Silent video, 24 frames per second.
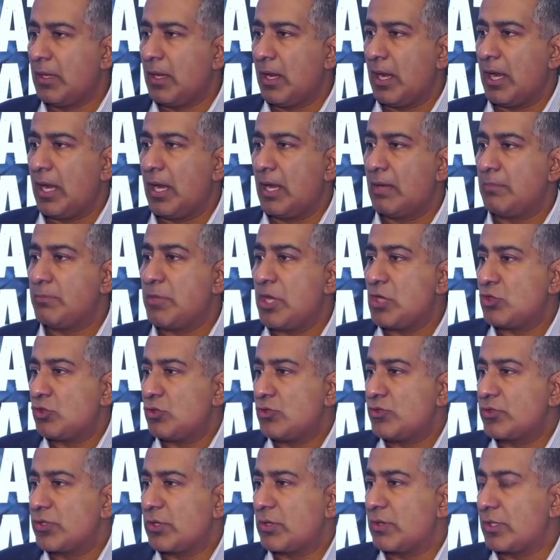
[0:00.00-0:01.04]
and
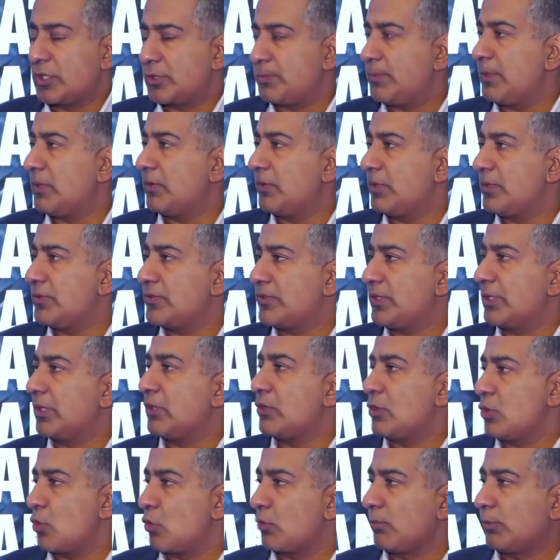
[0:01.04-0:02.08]
patients are experiencing a
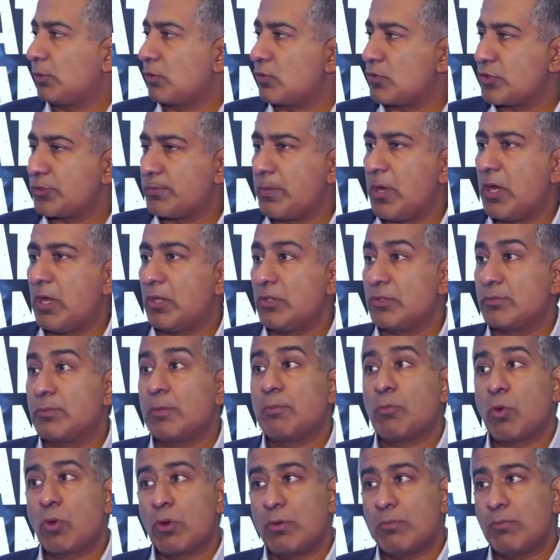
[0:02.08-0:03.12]
durable response.
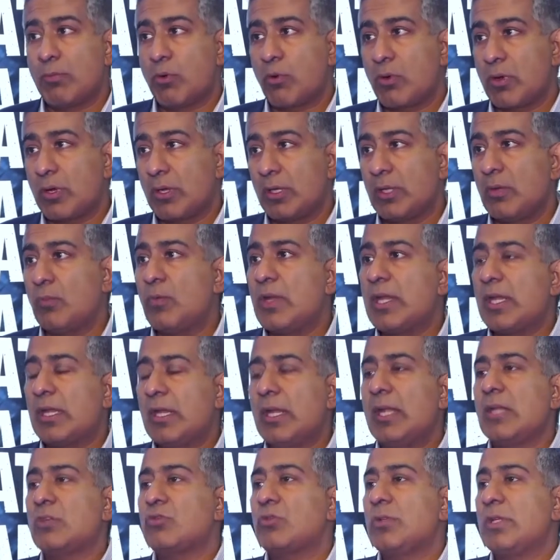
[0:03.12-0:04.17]
But more importantly, we can
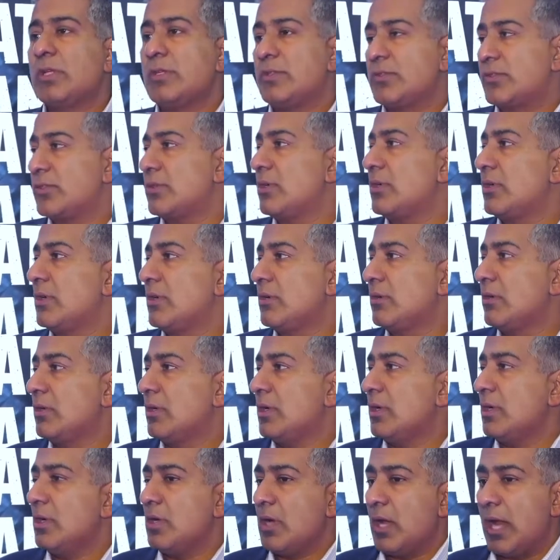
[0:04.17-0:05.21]
actually discern
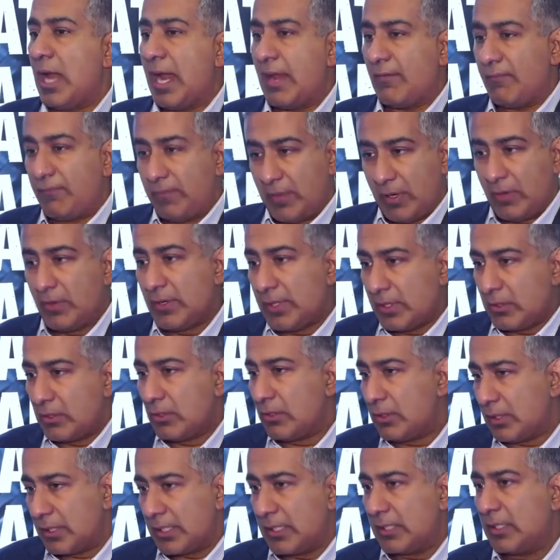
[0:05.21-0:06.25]
very
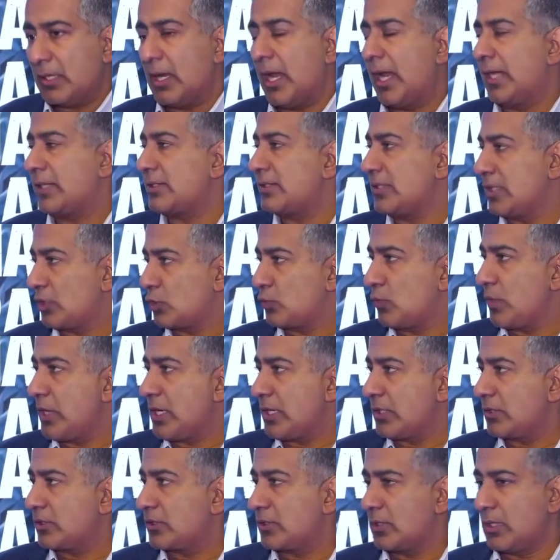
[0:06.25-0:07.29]
early, at six
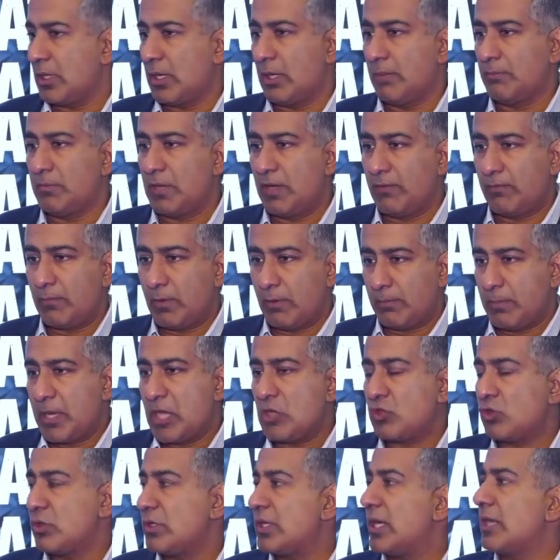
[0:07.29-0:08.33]
weeks, um, if a
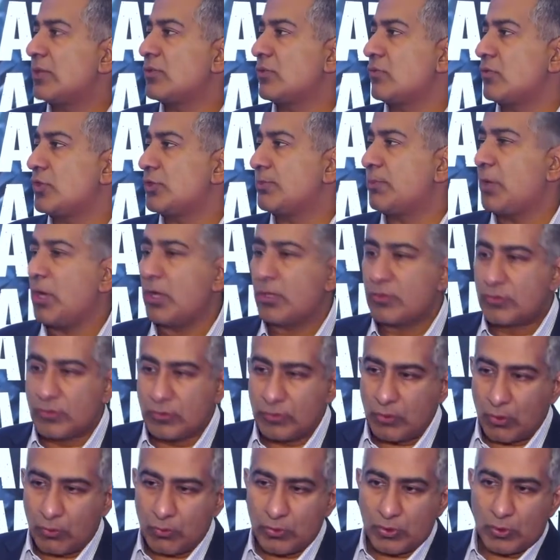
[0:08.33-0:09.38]
patient has a response,
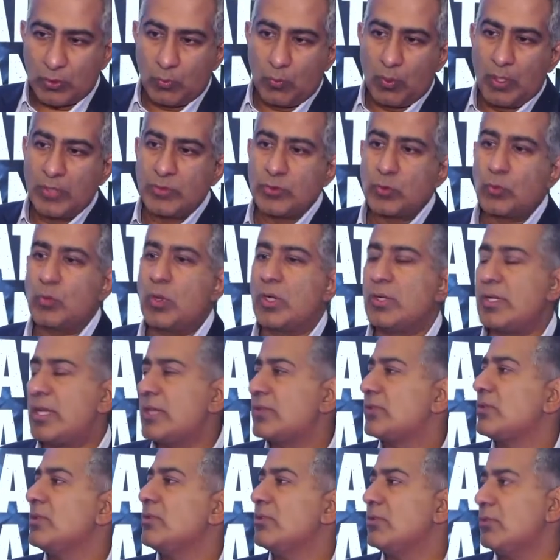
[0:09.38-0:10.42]
those are the ones who are
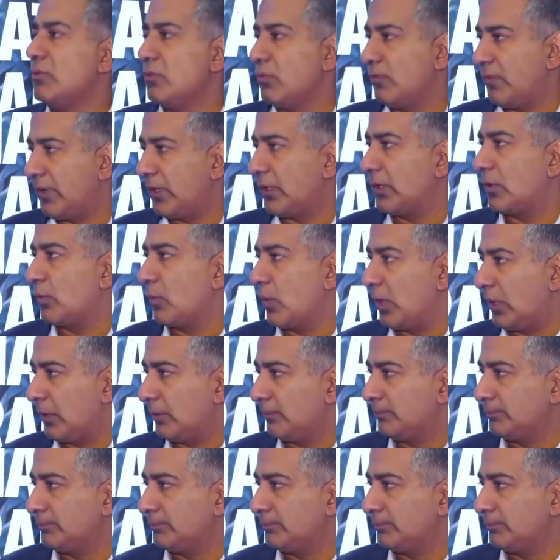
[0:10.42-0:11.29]
destined to do very well.